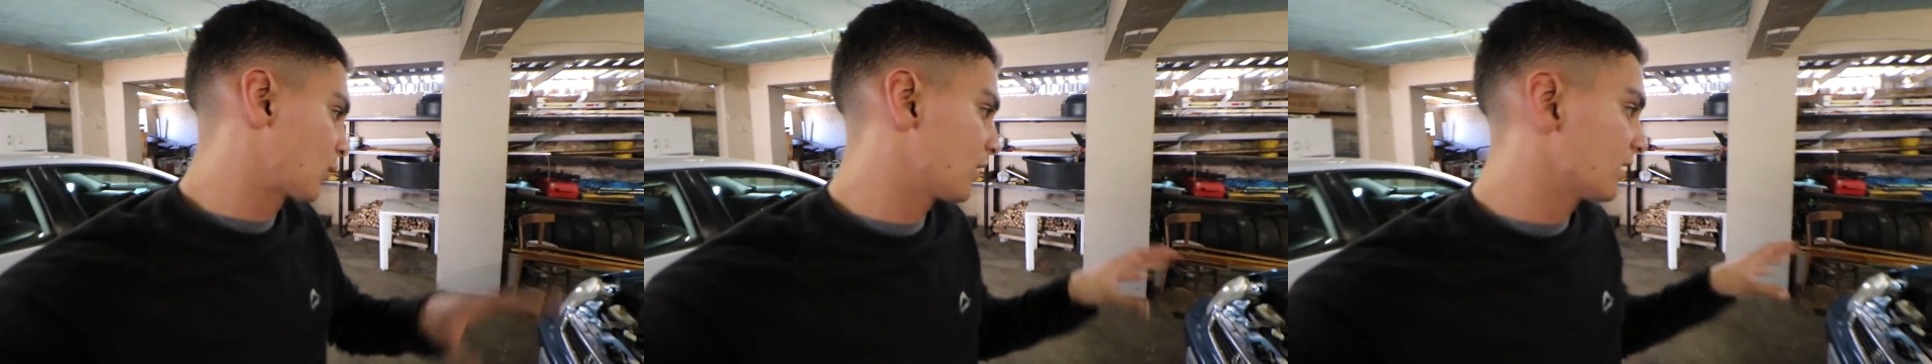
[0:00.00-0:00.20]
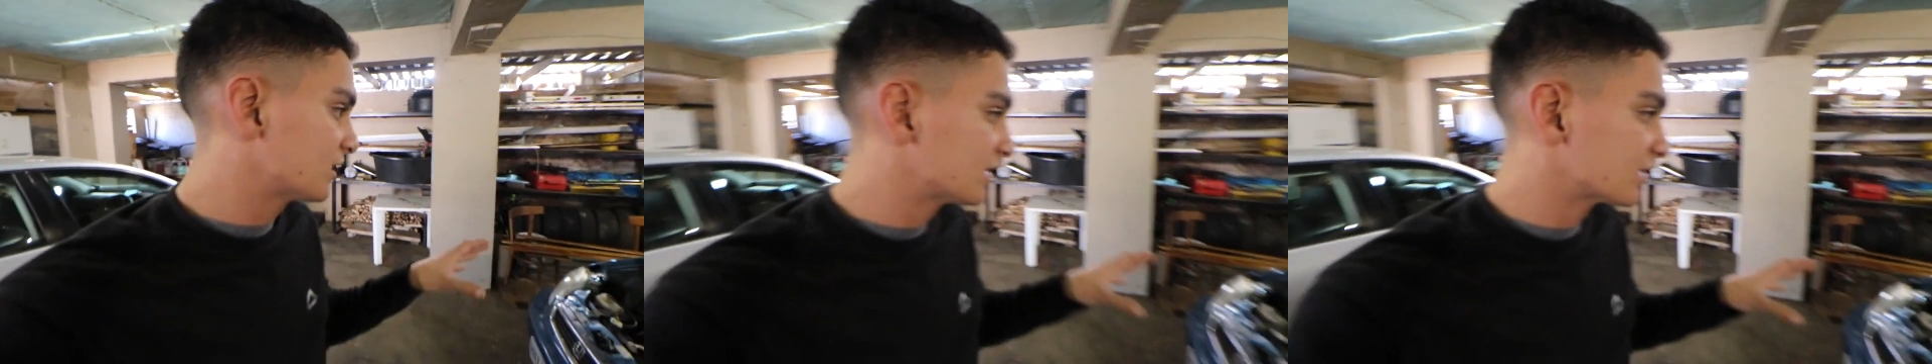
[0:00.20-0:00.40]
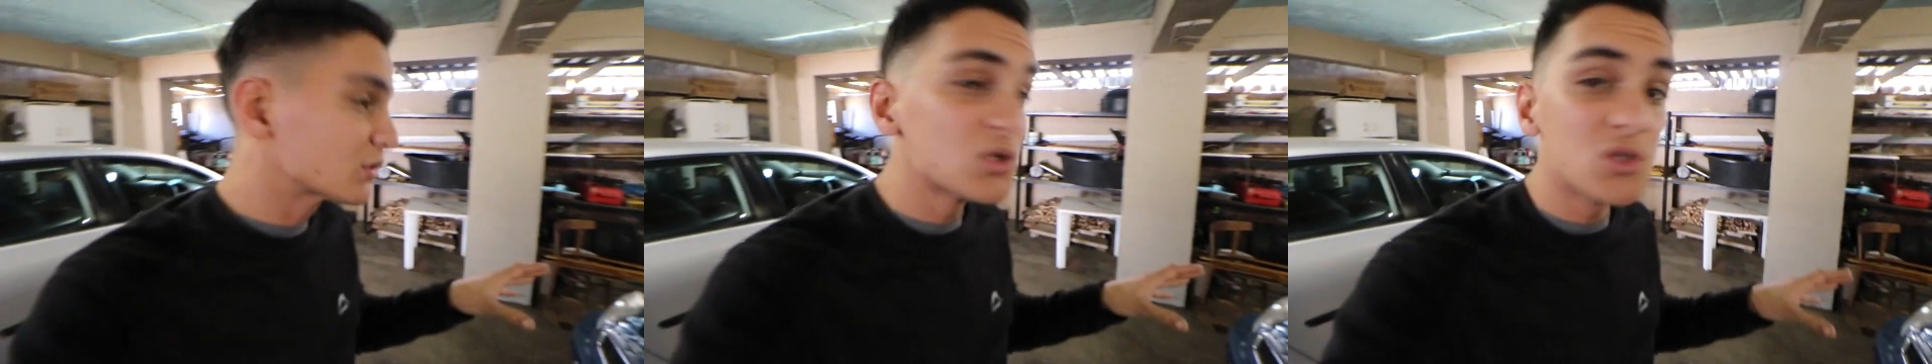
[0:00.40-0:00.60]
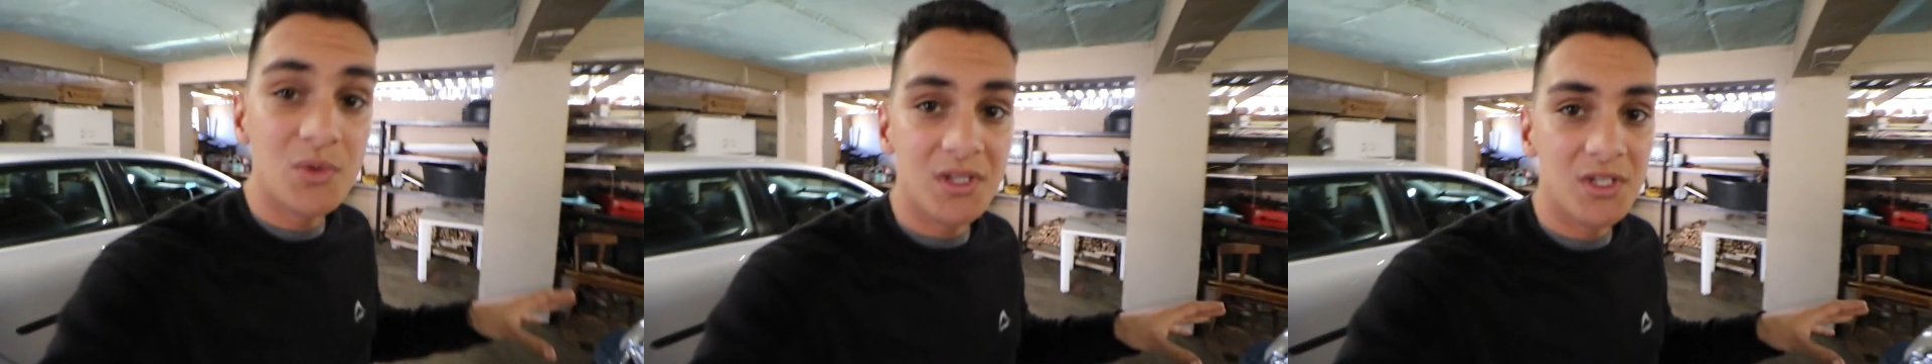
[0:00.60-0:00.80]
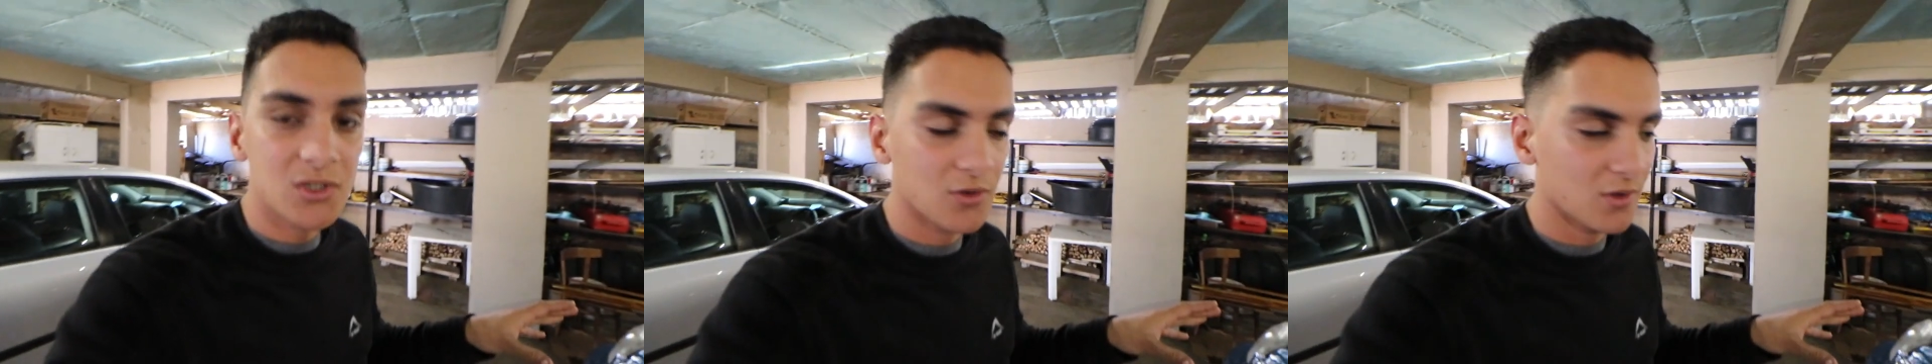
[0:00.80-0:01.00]
well cruise
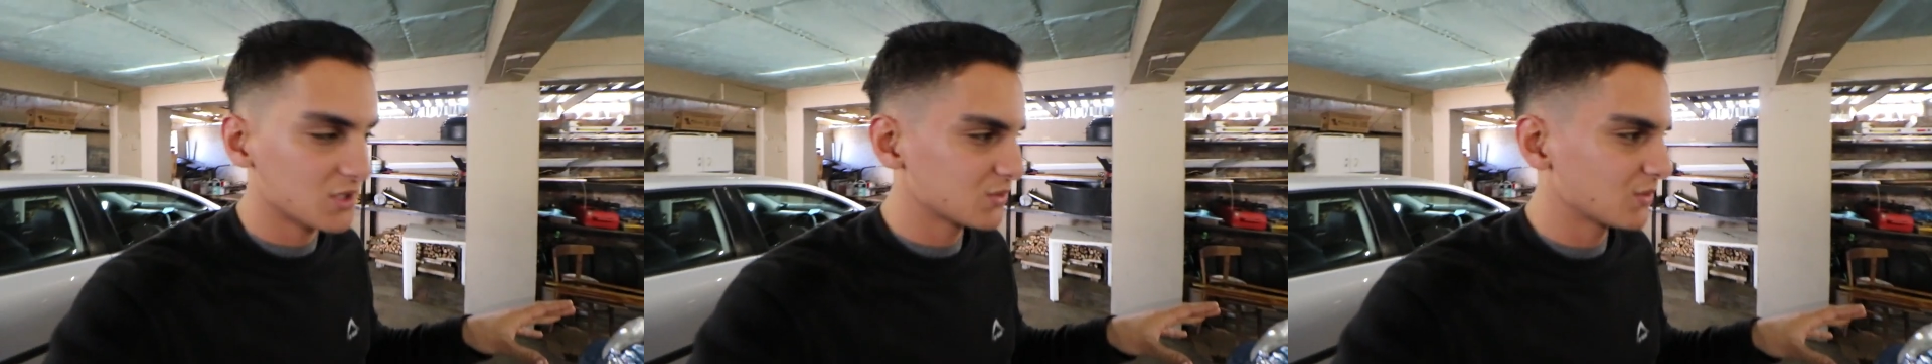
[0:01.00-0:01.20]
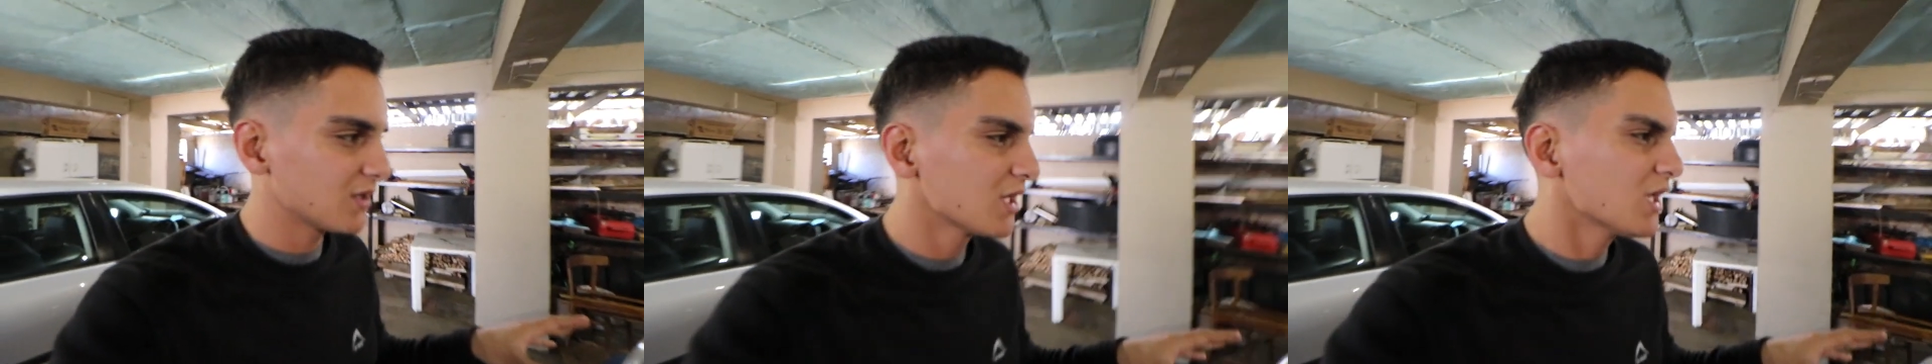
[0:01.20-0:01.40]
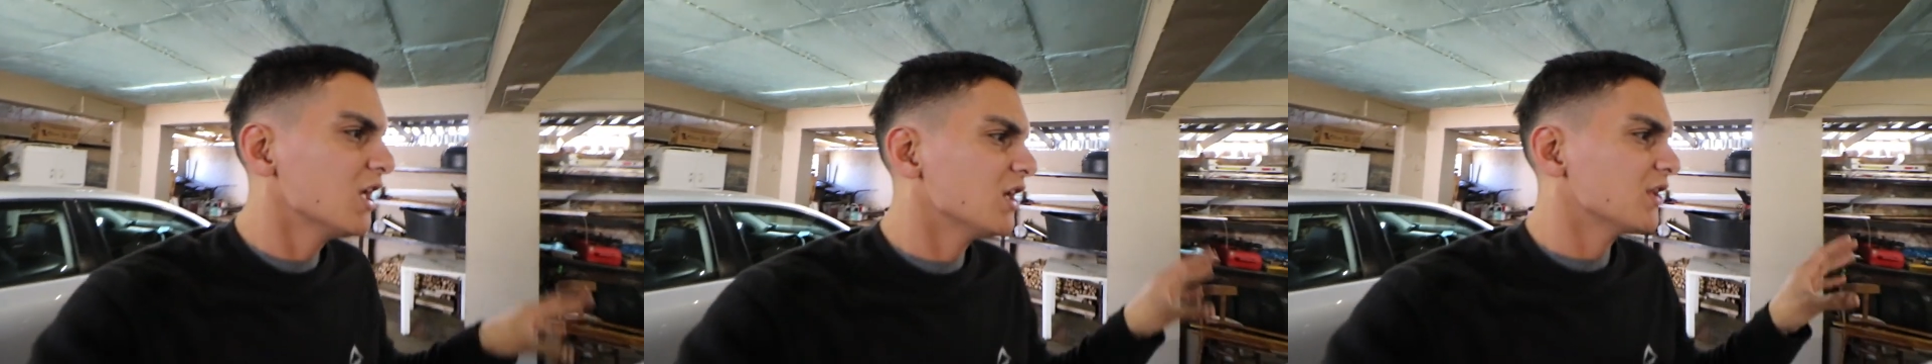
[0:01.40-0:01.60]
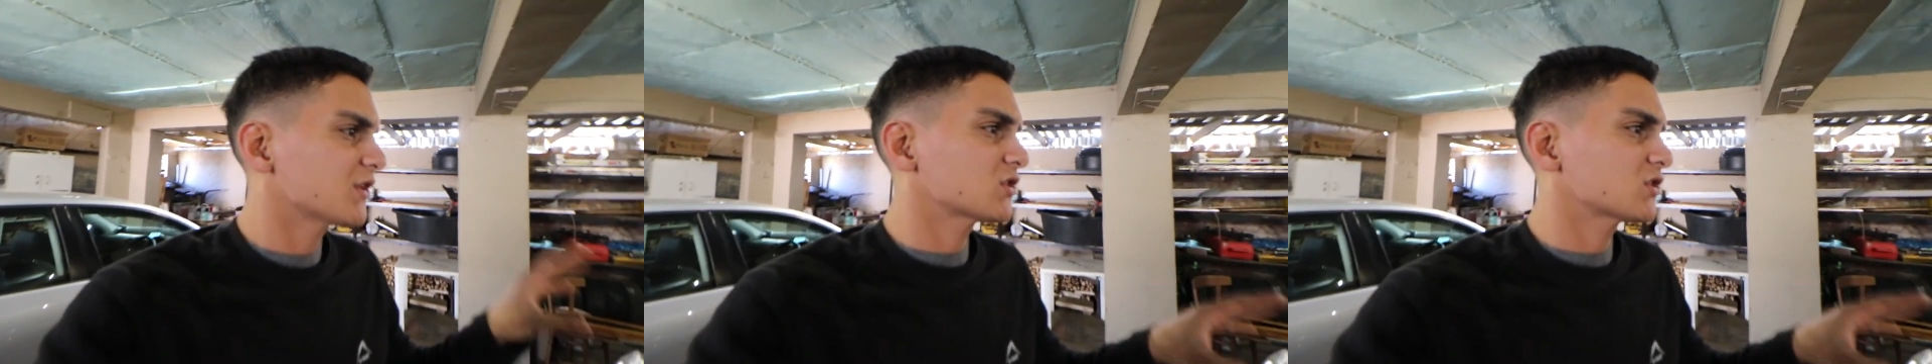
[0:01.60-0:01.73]
with this car as well